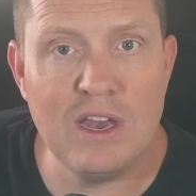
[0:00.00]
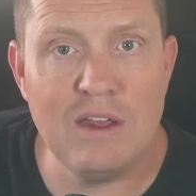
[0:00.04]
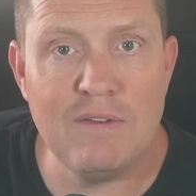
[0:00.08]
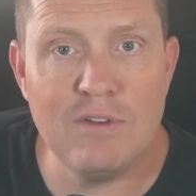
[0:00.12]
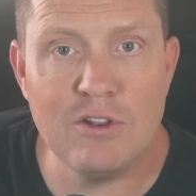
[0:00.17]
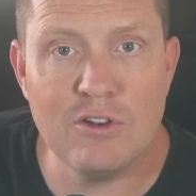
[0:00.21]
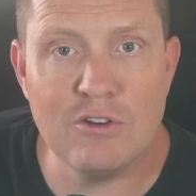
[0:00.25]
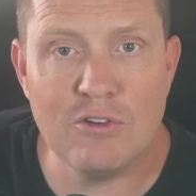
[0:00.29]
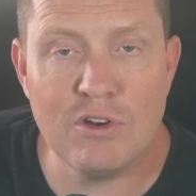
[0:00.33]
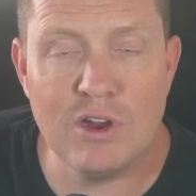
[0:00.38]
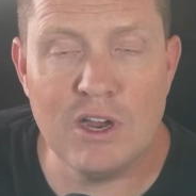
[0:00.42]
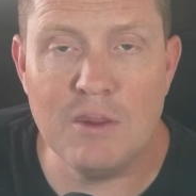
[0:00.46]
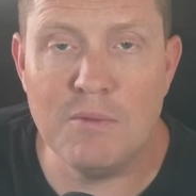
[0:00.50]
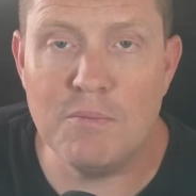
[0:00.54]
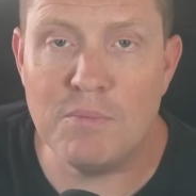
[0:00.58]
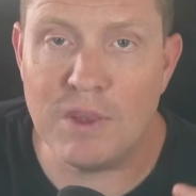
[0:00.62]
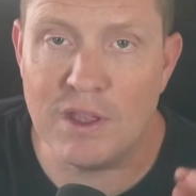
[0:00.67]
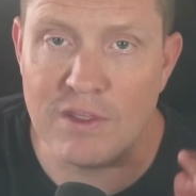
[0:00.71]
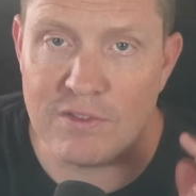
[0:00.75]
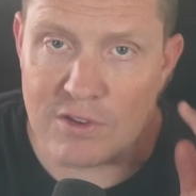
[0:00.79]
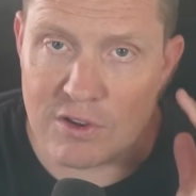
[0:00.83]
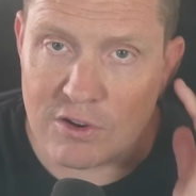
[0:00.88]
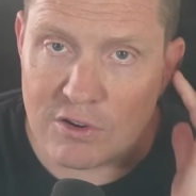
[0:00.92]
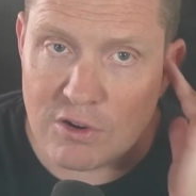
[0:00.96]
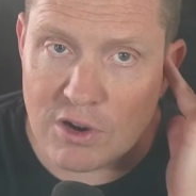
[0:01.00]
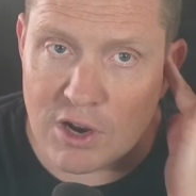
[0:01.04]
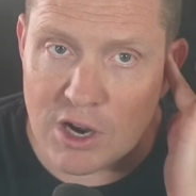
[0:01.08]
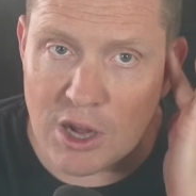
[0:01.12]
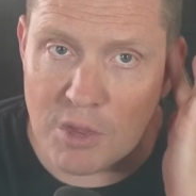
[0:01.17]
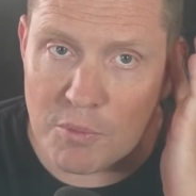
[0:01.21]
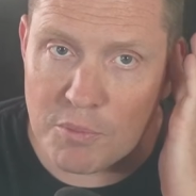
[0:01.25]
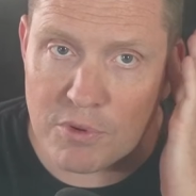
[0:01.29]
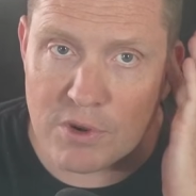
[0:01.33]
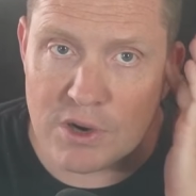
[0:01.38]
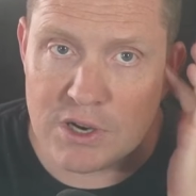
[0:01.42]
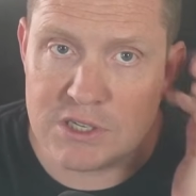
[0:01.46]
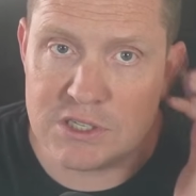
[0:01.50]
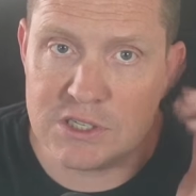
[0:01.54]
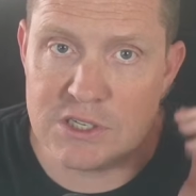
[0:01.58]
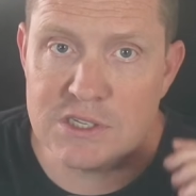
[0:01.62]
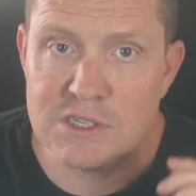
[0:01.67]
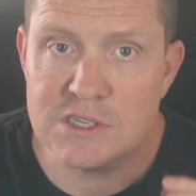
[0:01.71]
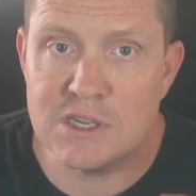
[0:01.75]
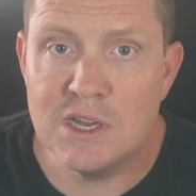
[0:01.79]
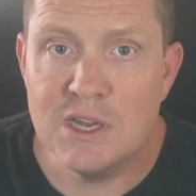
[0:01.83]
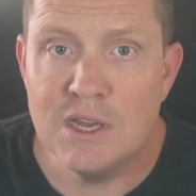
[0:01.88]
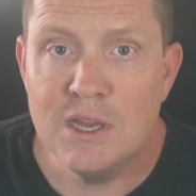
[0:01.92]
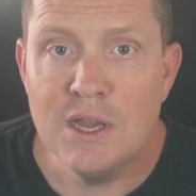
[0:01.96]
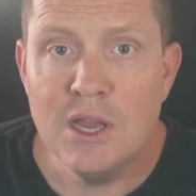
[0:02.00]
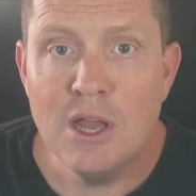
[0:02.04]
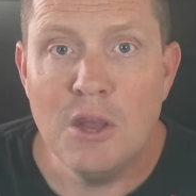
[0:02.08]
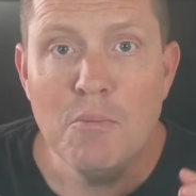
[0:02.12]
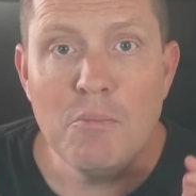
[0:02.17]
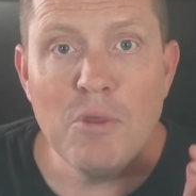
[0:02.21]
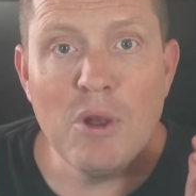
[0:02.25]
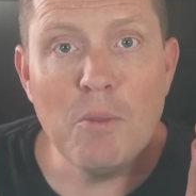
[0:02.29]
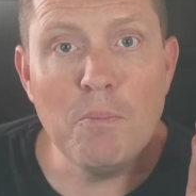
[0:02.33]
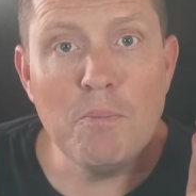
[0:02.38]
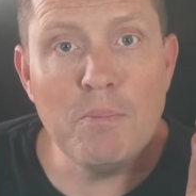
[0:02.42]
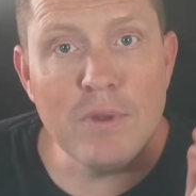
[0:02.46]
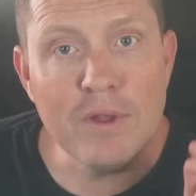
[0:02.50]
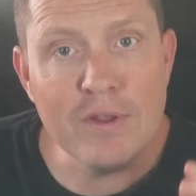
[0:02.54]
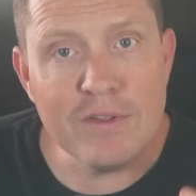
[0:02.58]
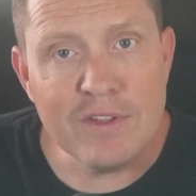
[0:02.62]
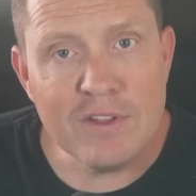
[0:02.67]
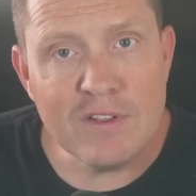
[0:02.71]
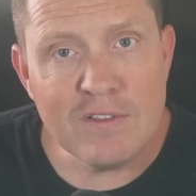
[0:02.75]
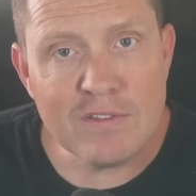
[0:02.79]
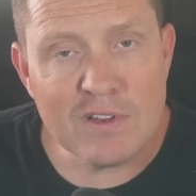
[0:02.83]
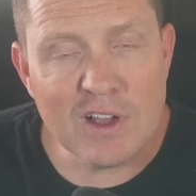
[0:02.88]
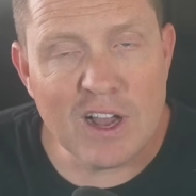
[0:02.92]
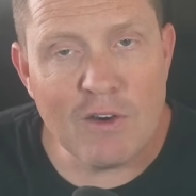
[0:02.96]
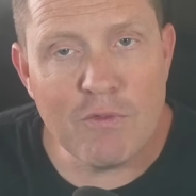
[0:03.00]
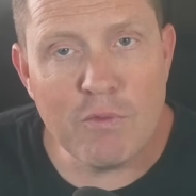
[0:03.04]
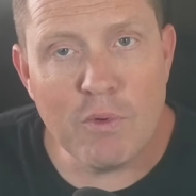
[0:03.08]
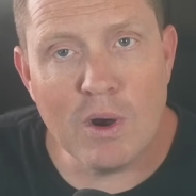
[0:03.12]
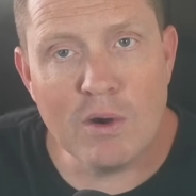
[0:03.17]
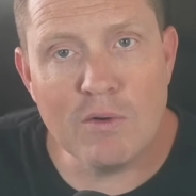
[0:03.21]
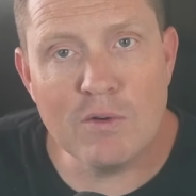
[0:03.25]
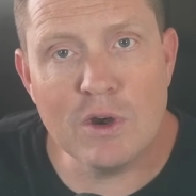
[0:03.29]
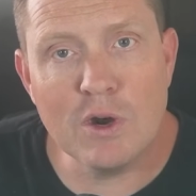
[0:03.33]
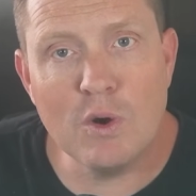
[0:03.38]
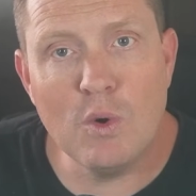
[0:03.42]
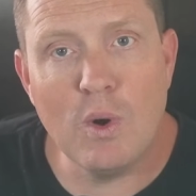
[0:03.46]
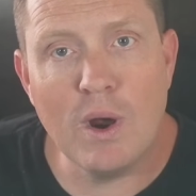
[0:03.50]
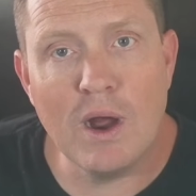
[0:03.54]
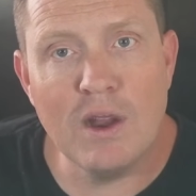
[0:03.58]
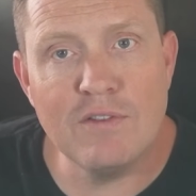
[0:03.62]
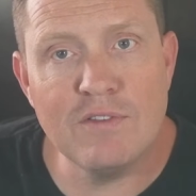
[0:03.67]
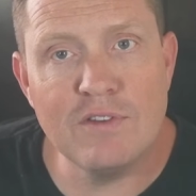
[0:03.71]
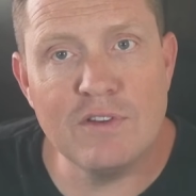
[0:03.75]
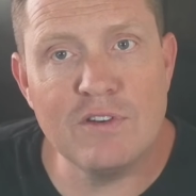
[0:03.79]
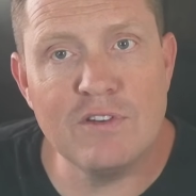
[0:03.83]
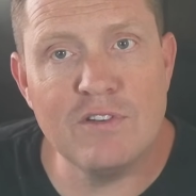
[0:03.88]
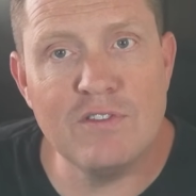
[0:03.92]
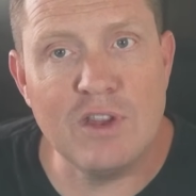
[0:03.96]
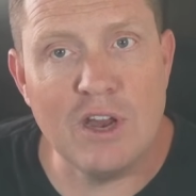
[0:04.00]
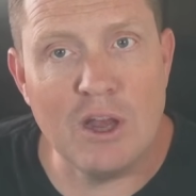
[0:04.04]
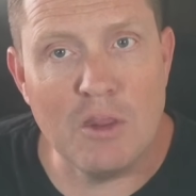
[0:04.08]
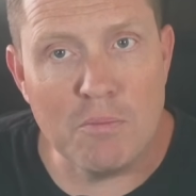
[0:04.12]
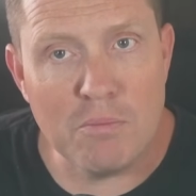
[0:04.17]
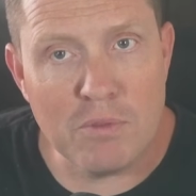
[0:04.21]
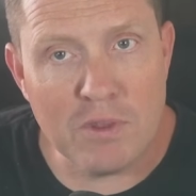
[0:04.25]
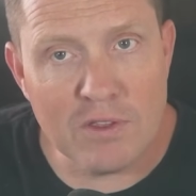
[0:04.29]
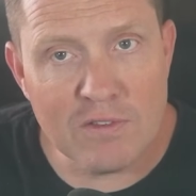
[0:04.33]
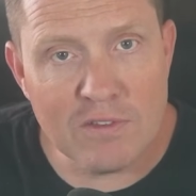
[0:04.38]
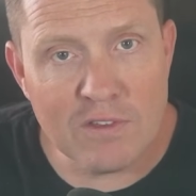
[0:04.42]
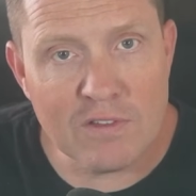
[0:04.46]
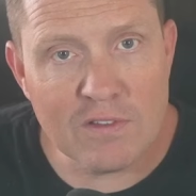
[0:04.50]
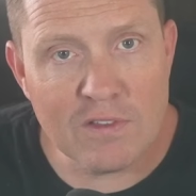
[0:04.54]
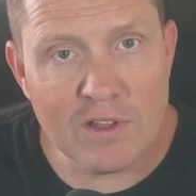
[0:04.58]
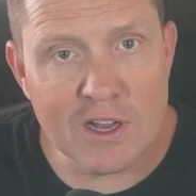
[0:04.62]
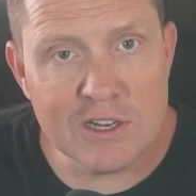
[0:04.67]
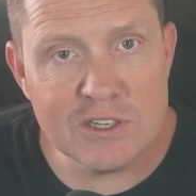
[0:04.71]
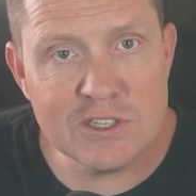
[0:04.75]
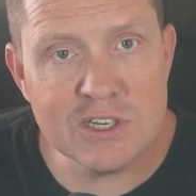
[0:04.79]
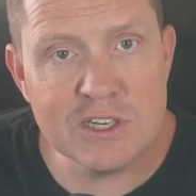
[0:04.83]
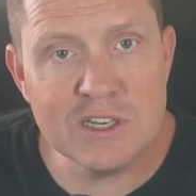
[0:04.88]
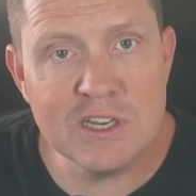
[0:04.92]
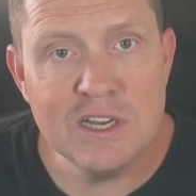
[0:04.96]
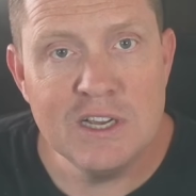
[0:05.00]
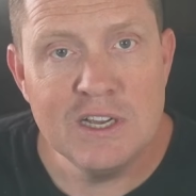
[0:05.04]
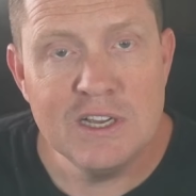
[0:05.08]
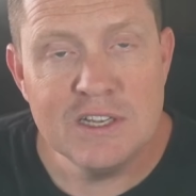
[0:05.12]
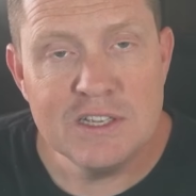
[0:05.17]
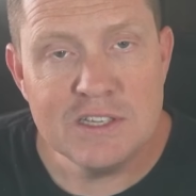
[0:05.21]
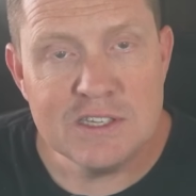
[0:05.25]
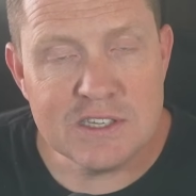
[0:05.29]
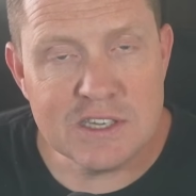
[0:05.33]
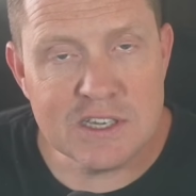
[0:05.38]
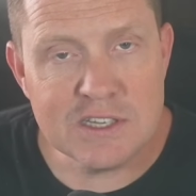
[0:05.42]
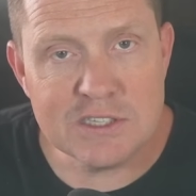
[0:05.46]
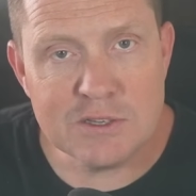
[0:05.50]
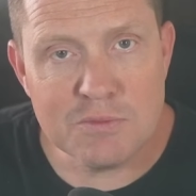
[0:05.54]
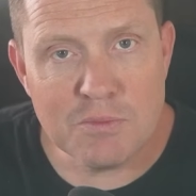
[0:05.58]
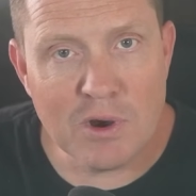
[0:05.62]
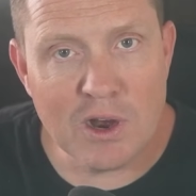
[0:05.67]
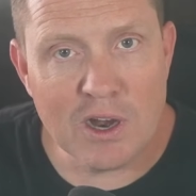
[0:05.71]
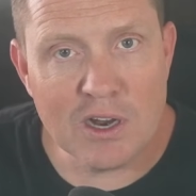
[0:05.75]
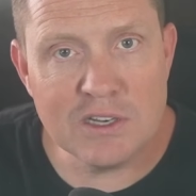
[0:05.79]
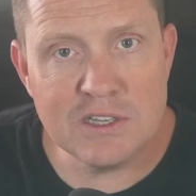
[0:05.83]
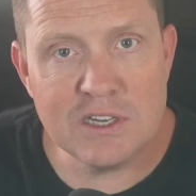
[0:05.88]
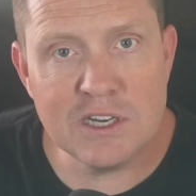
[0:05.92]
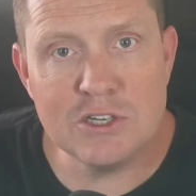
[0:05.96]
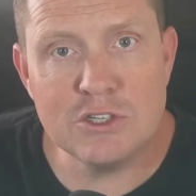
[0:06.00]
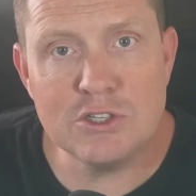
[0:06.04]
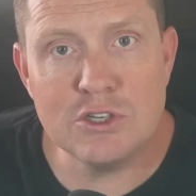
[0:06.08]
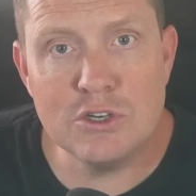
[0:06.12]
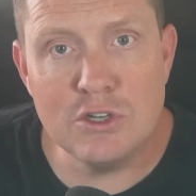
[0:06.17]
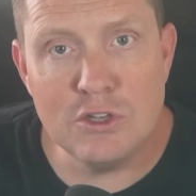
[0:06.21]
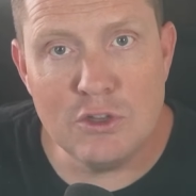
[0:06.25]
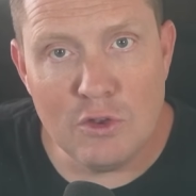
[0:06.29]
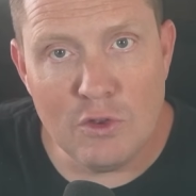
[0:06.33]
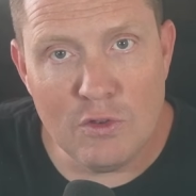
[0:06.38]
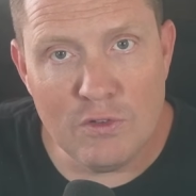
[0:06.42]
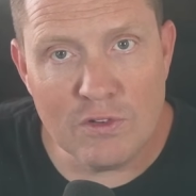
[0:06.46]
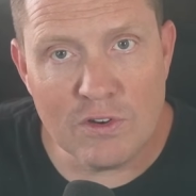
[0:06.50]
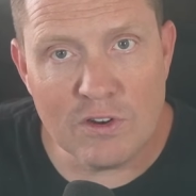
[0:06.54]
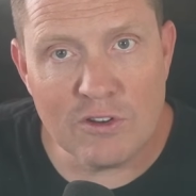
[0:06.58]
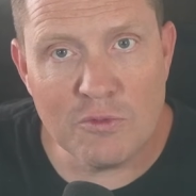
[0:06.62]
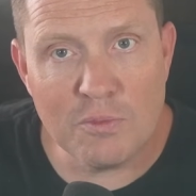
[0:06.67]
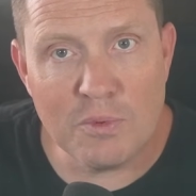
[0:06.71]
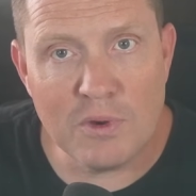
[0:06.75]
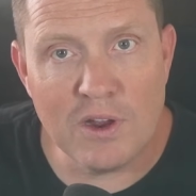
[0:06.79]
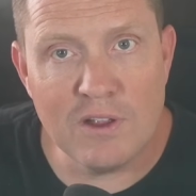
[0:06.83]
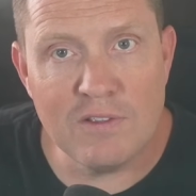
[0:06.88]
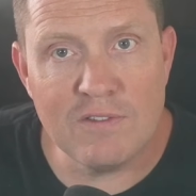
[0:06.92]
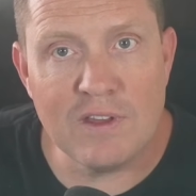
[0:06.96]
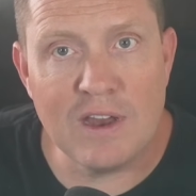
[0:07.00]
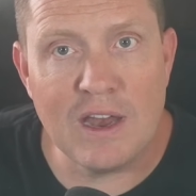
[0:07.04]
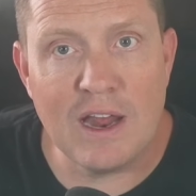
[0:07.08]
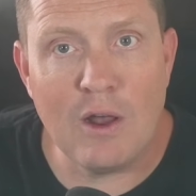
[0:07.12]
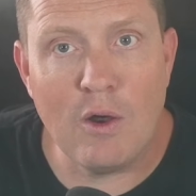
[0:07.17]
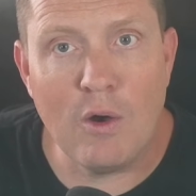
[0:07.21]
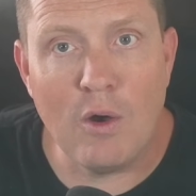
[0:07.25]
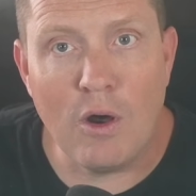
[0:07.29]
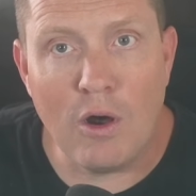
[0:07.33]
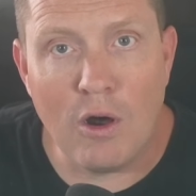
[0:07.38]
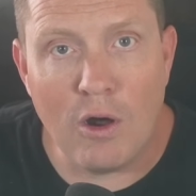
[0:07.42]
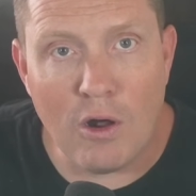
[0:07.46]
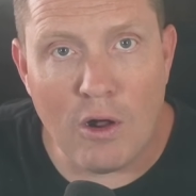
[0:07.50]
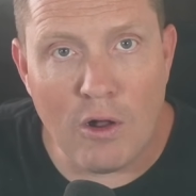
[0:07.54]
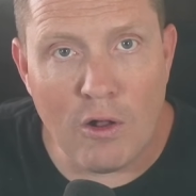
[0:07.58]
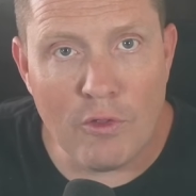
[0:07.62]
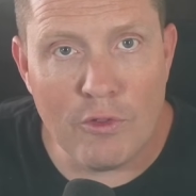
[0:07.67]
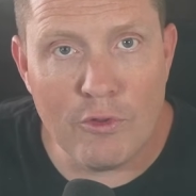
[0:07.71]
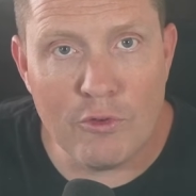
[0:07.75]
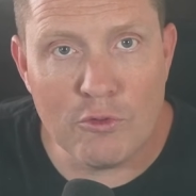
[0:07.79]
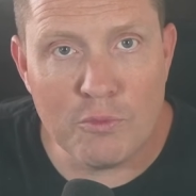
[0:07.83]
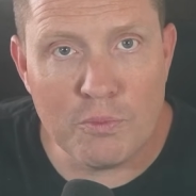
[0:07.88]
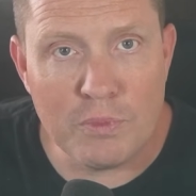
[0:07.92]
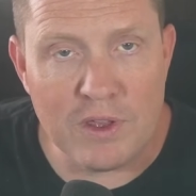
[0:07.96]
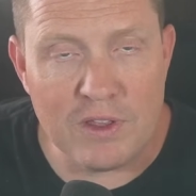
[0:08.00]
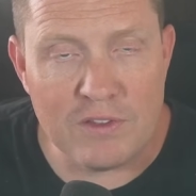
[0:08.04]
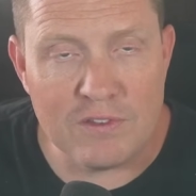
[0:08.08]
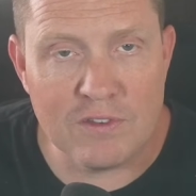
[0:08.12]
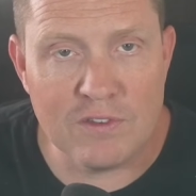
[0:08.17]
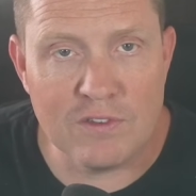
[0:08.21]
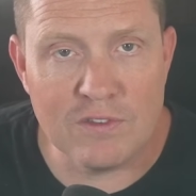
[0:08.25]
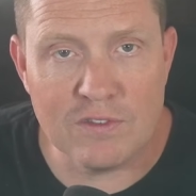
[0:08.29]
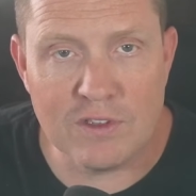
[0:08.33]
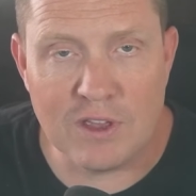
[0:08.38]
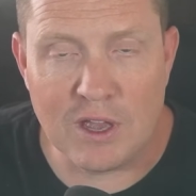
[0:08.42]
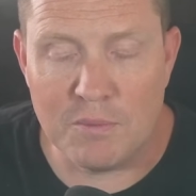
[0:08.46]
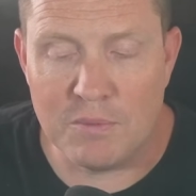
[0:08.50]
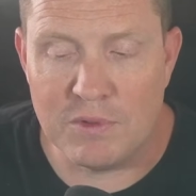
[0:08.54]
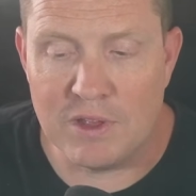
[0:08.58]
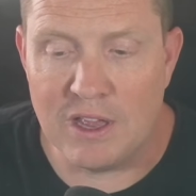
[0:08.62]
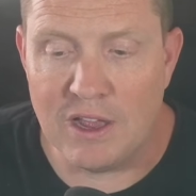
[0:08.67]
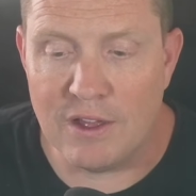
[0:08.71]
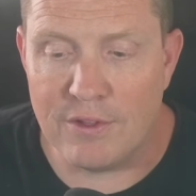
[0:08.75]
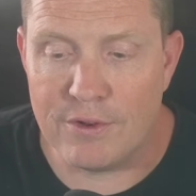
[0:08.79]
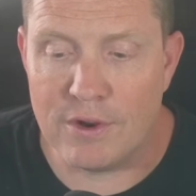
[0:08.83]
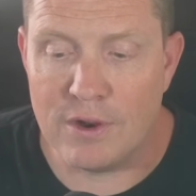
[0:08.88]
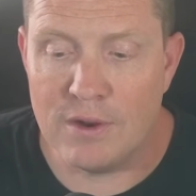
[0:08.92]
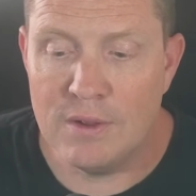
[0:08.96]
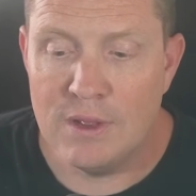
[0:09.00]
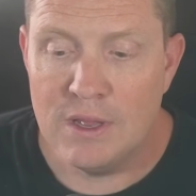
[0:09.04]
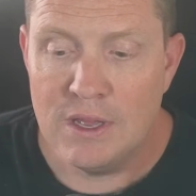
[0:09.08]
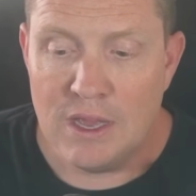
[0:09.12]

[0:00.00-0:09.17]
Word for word: even creating basic C R U D operations. But building software requires understanding business logic, system architecture, user experience, and how all those pieces come together.